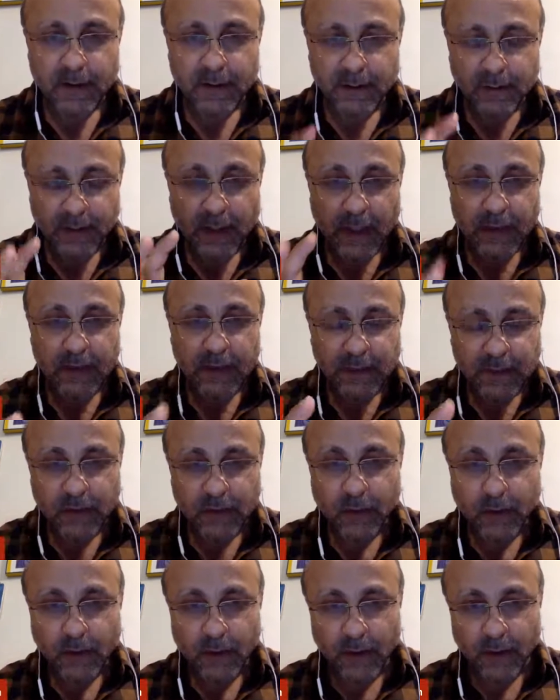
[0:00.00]
to that
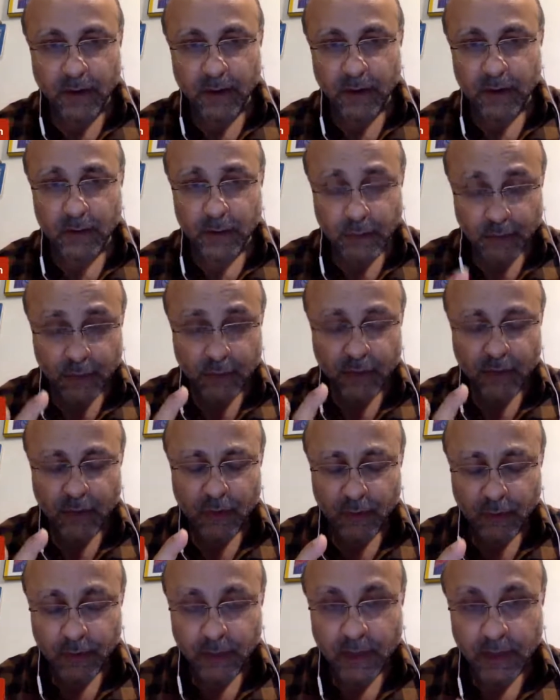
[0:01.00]
story, to
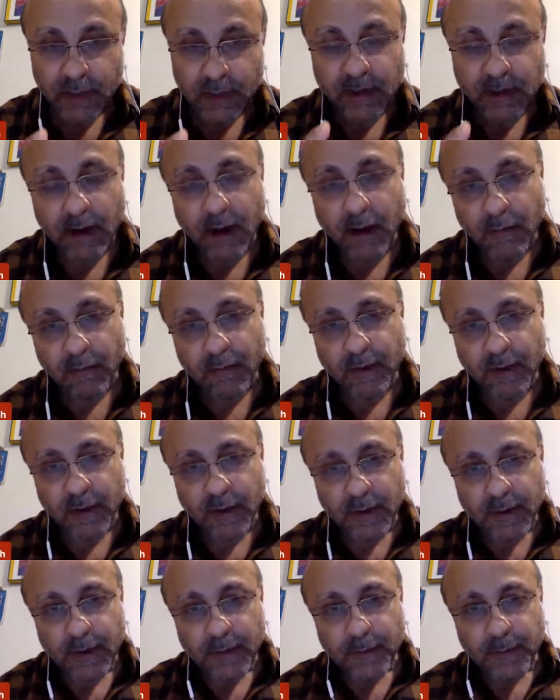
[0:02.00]
that craft.
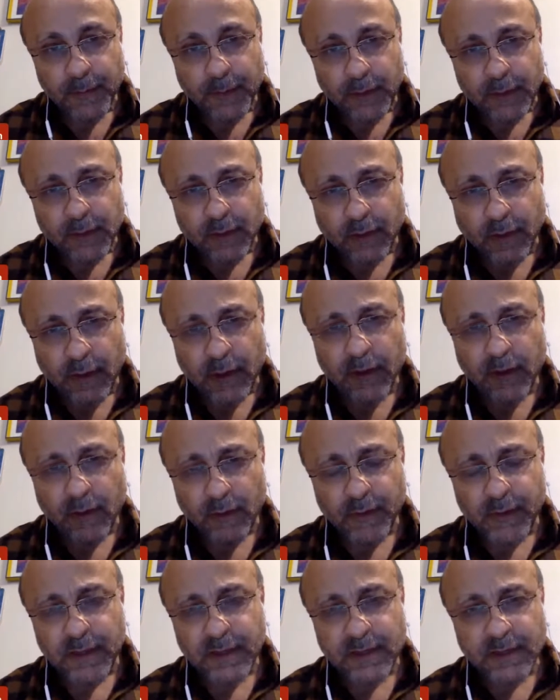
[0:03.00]
So I
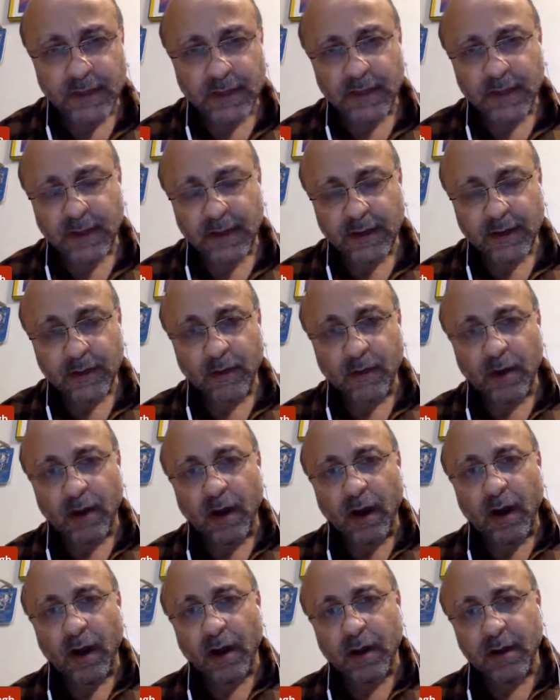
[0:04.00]
always say that your
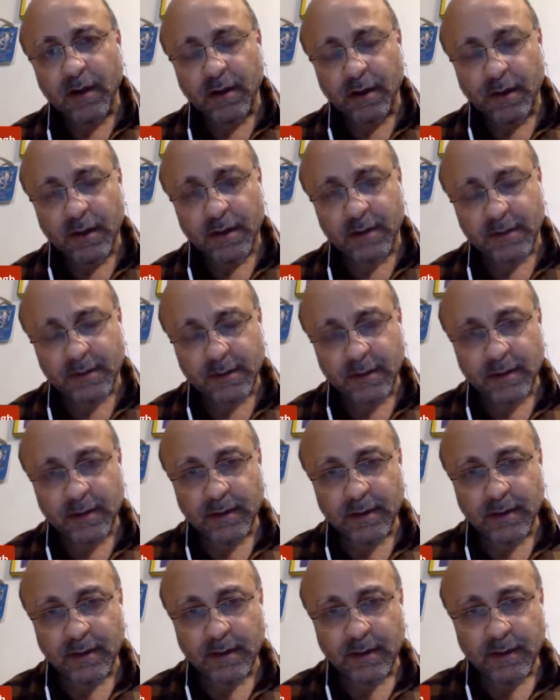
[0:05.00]
art is
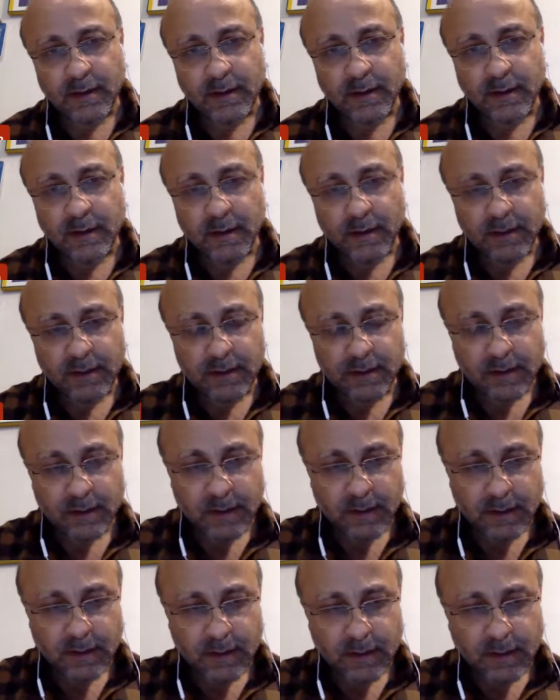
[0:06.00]
the
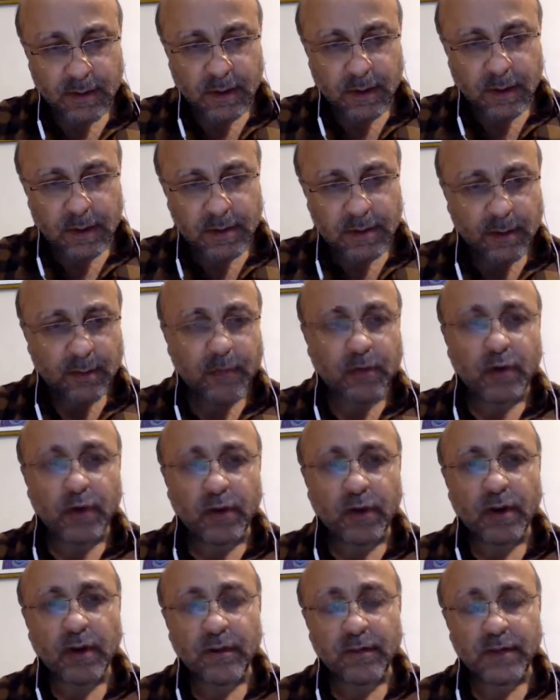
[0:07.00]
sum
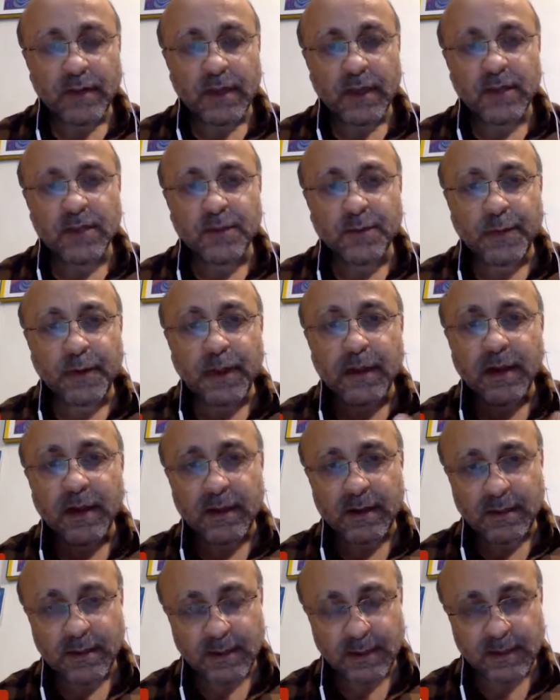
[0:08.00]
total of the
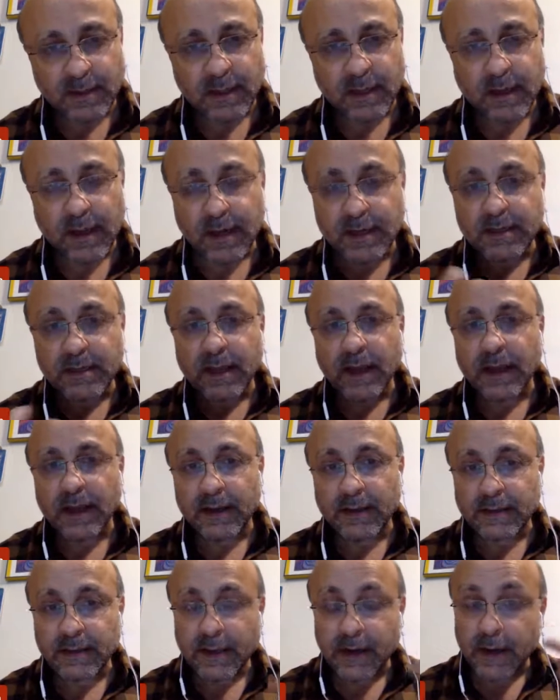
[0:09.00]
experiences and
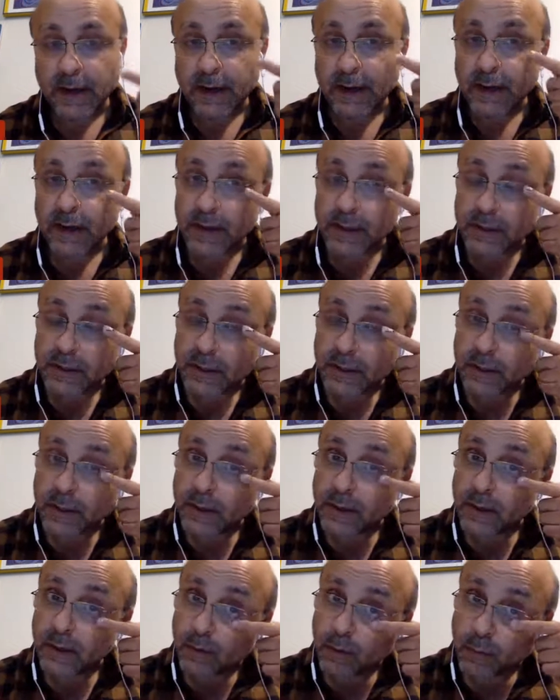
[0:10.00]
insights and ideation
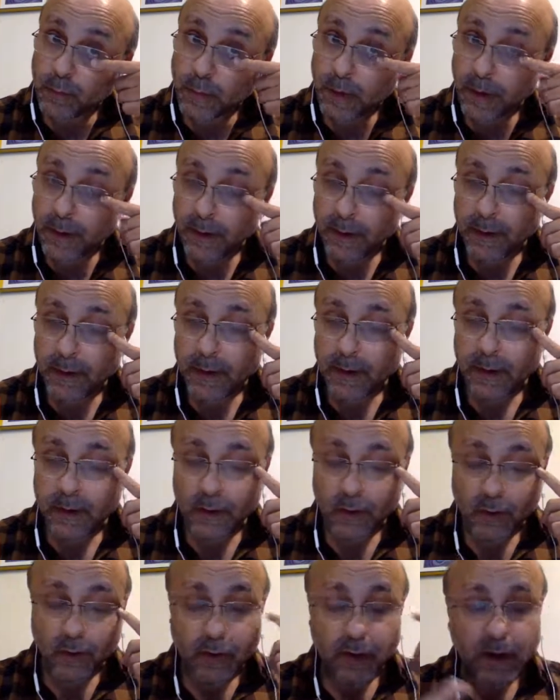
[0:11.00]
that you bring
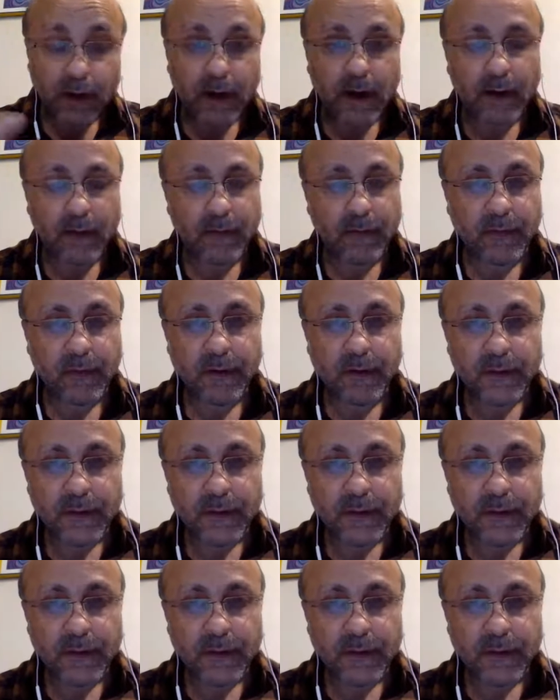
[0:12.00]
into your craft.